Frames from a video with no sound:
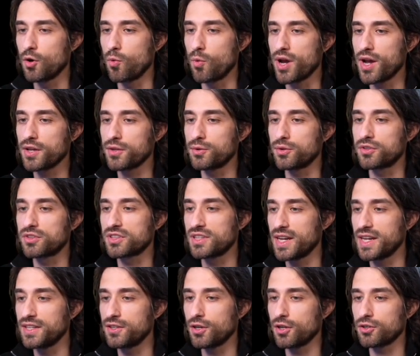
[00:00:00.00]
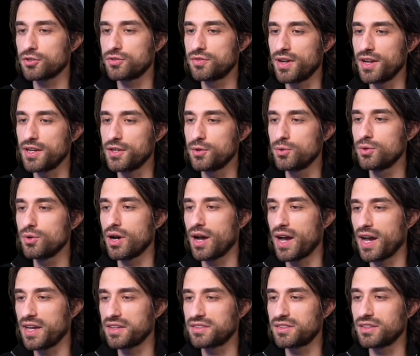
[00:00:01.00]
where the slider's value
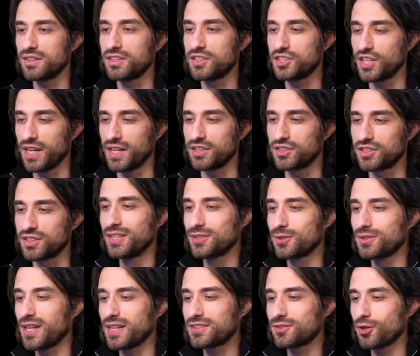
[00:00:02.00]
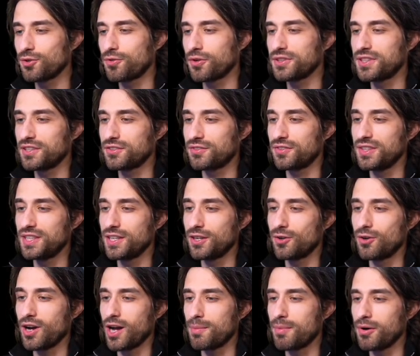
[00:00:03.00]
has changed. So that's all for this
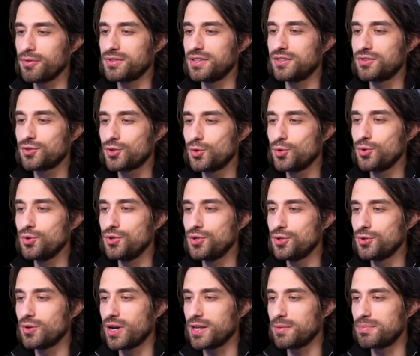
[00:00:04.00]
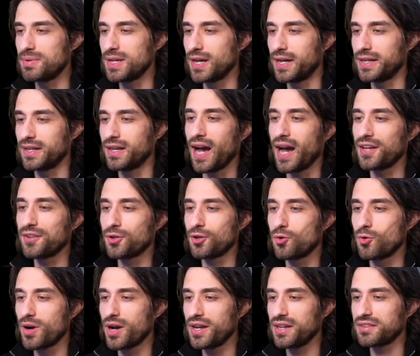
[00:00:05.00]
video about this cool new API. As
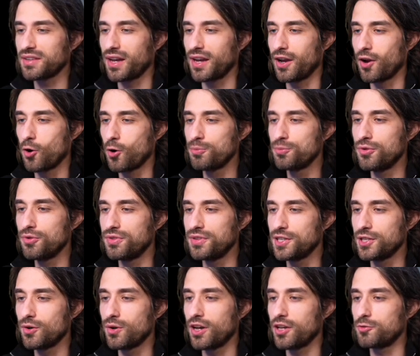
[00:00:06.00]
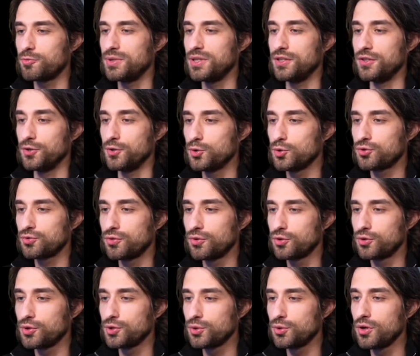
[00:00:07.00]
always, I hope the video has been
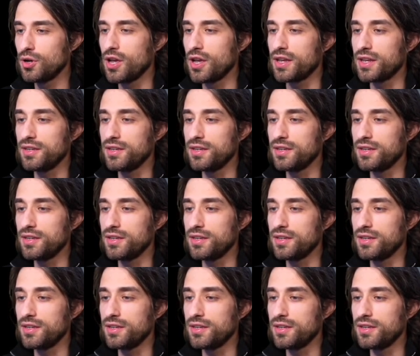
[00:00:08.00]
useful to you.